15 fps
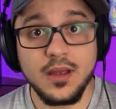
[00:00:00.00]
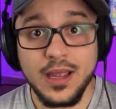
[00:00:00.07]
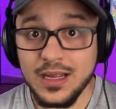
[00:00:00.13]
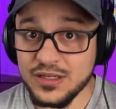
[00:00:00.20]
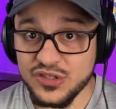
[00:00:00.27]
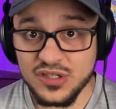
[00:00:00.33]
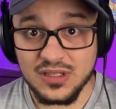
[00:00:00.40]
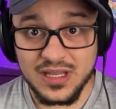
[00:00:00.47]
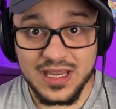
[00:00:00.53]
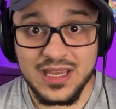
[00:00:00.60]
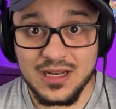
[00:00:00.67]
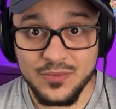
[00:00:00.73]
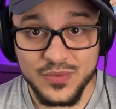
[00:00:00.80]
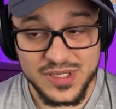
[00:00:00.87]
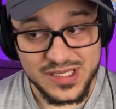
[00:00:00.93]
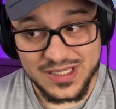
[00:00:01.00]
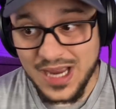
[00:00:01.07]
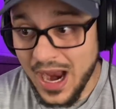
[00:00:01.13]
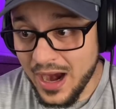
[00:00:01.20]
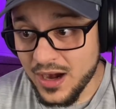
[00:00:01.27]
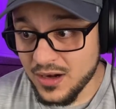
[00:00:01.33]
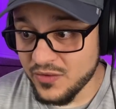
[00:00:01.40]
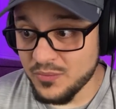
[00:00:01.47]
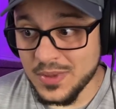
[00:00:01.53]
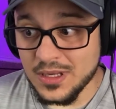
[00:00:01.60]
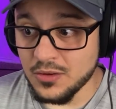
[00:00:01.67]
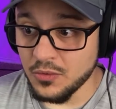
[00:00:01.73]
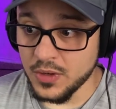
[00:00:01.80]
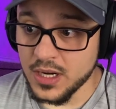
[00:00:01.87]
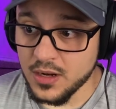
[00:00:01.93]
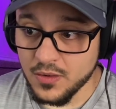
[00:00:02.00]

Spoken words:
Andrew Lincoln was tired of being Rick